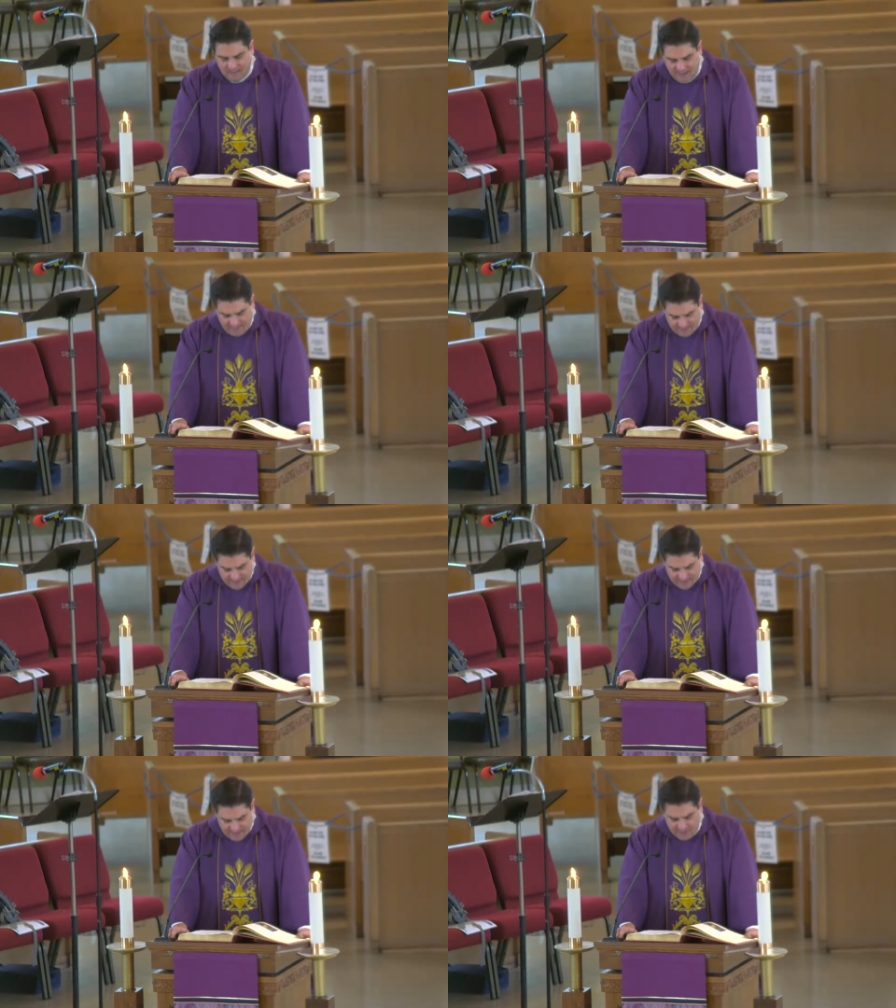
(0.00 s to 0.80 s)
But ever
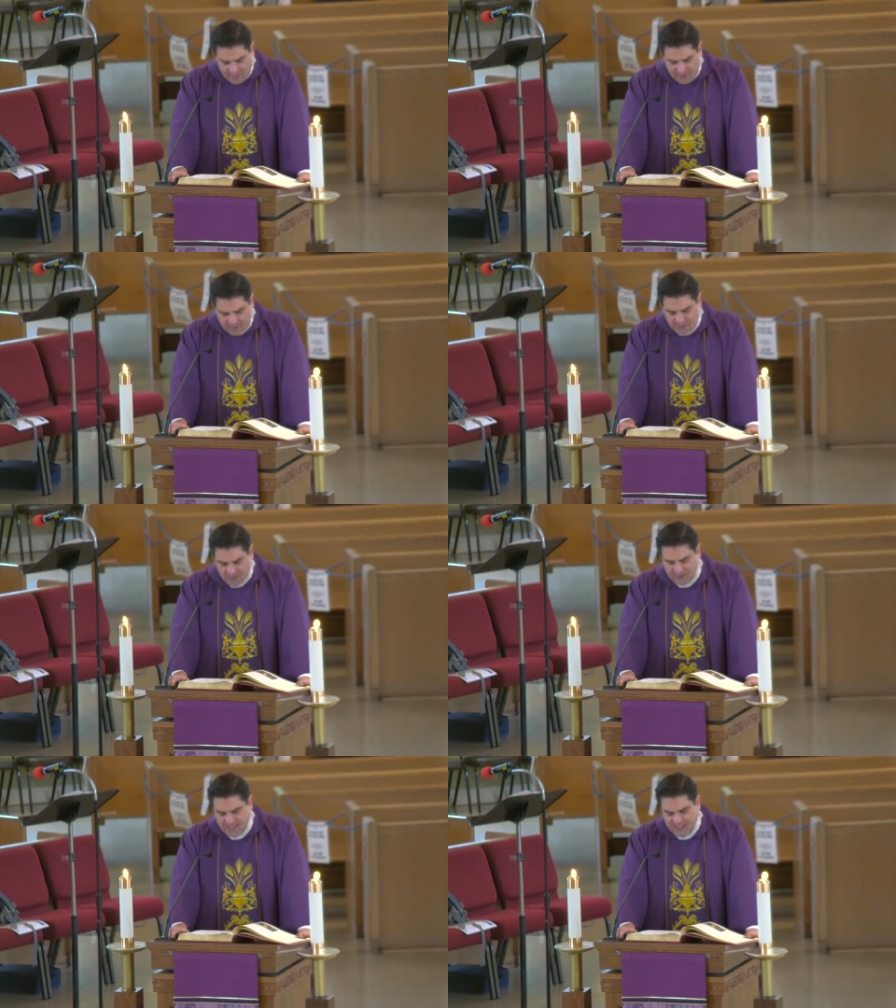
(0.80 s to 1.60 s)
since original
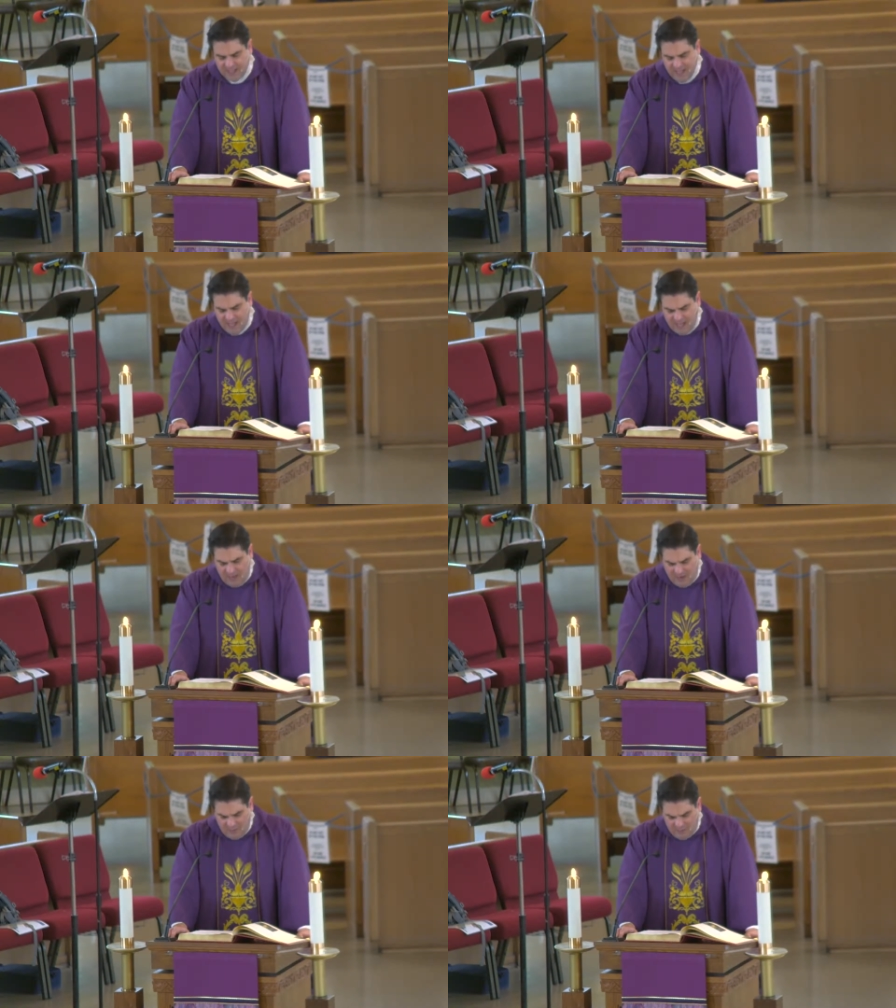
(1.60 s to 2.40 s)
sin,
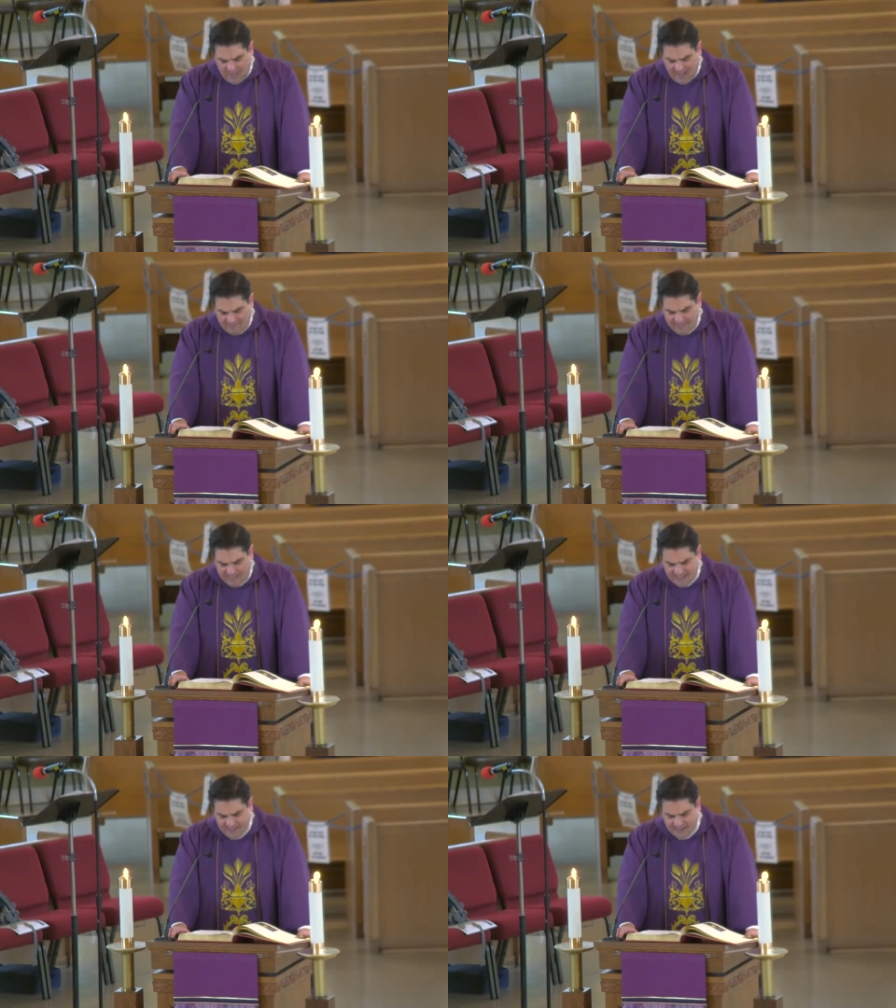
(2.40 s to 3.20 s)
we have a
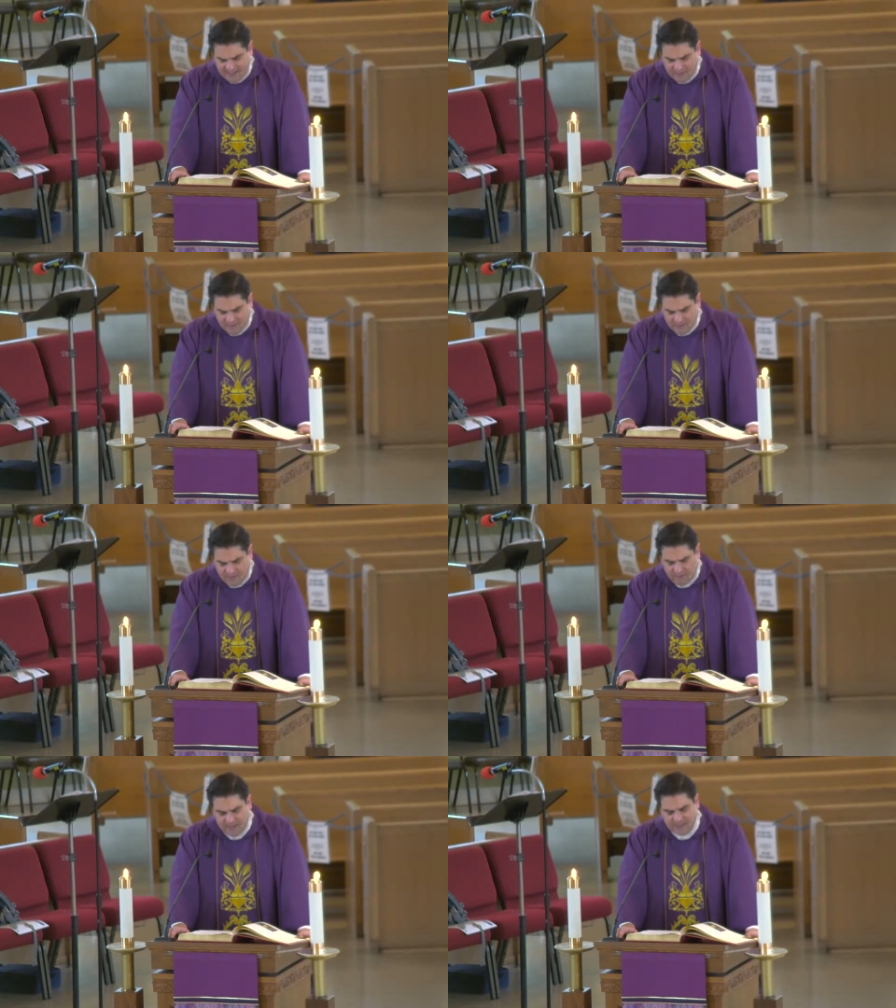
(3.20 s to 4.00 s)
tendency to
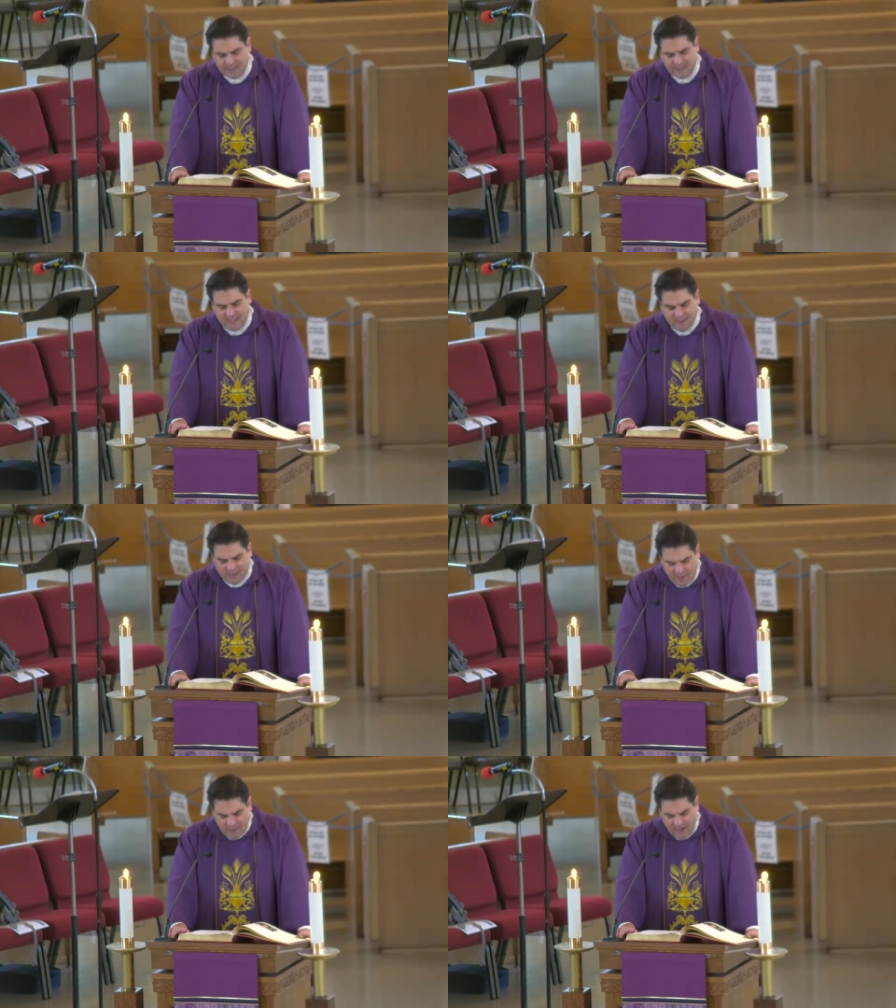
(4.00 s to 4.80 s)
look for it in
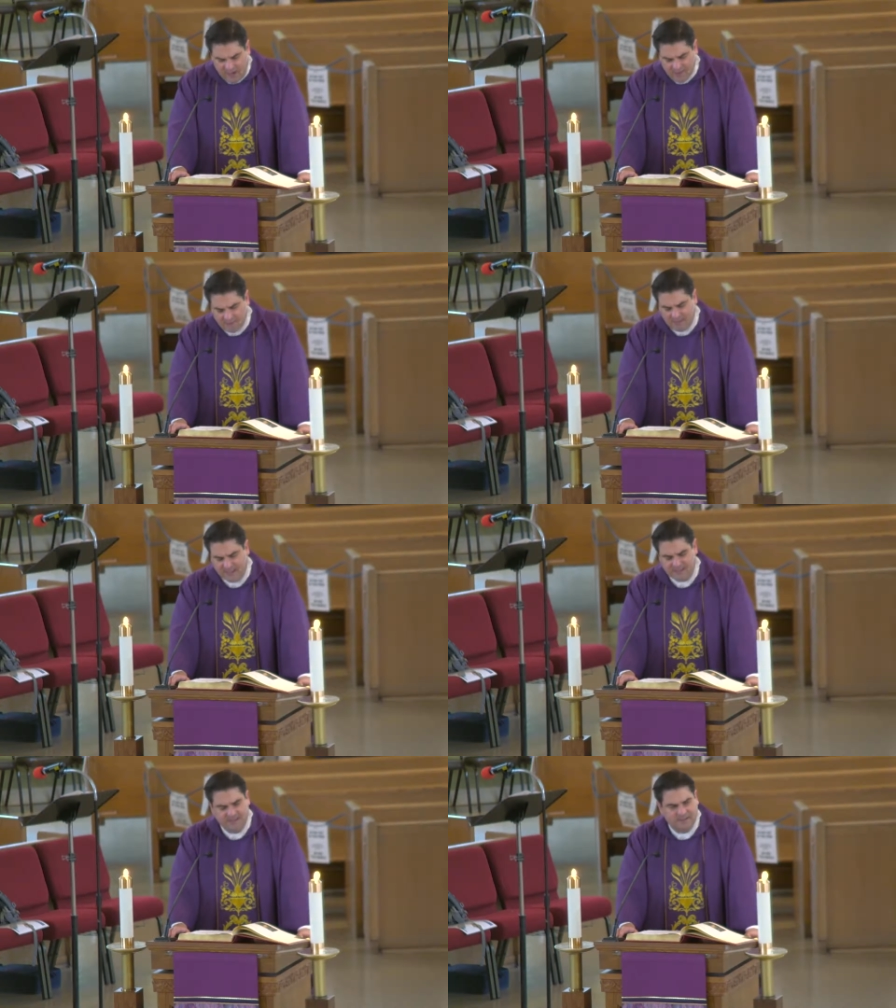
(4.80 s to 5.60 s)
three other
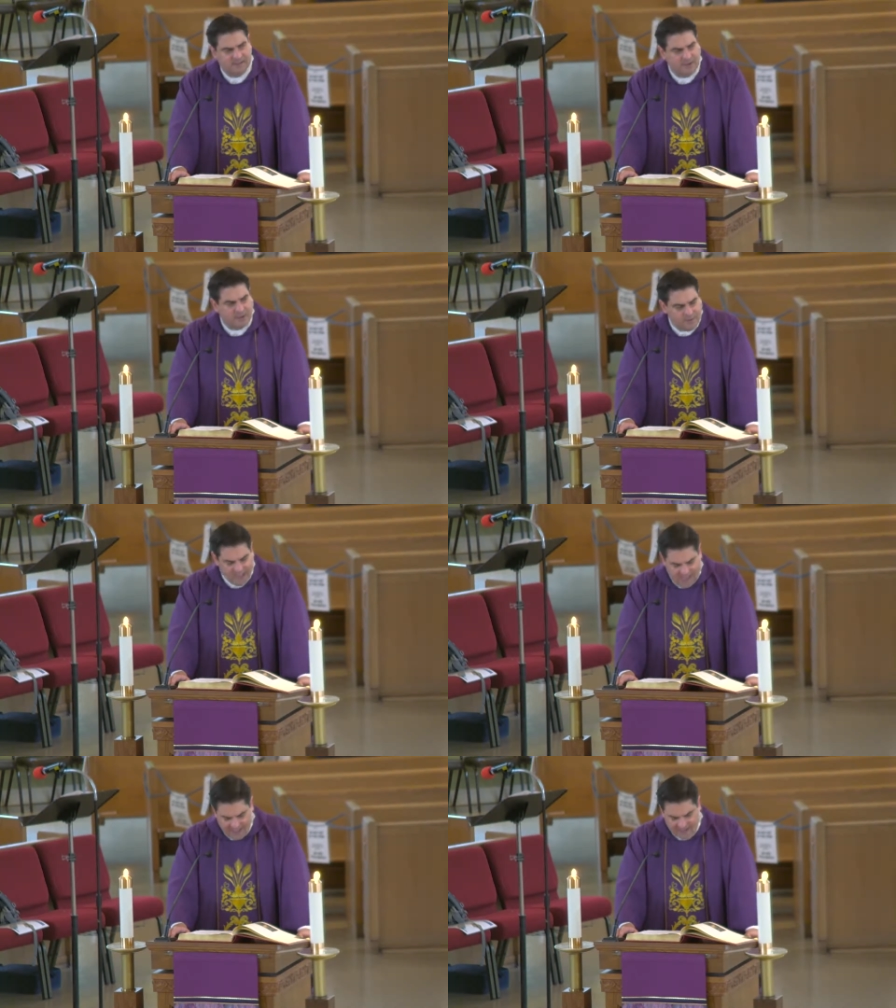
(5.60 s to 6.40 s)
places,
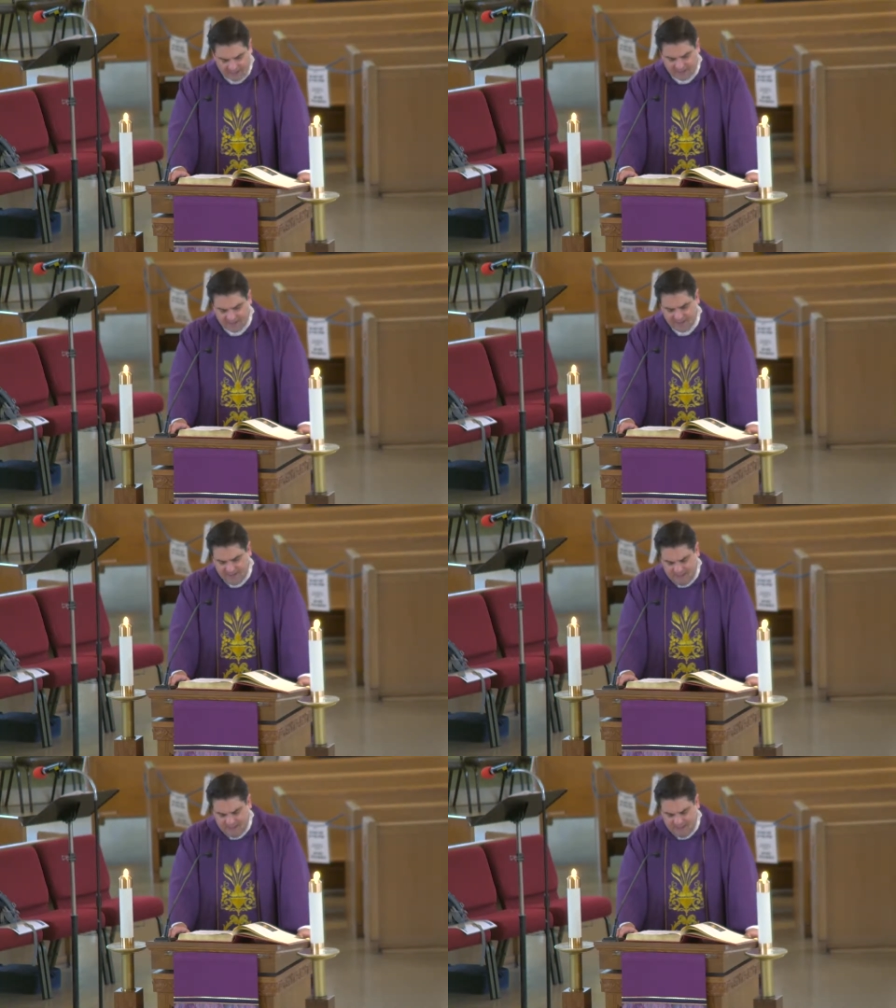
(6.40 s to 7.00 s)
three idols.